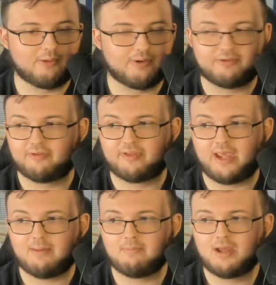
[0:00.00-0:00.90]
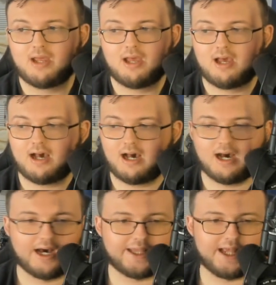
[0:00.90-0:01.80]
What's his name?
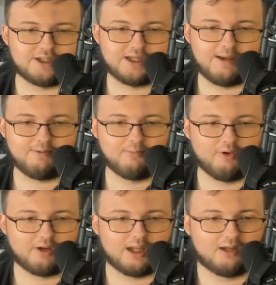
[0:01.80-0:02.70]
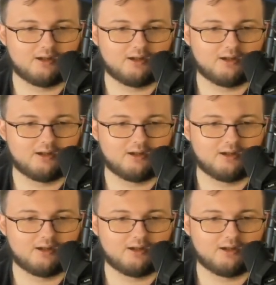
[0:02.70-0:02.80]
Uh, that James Morgan.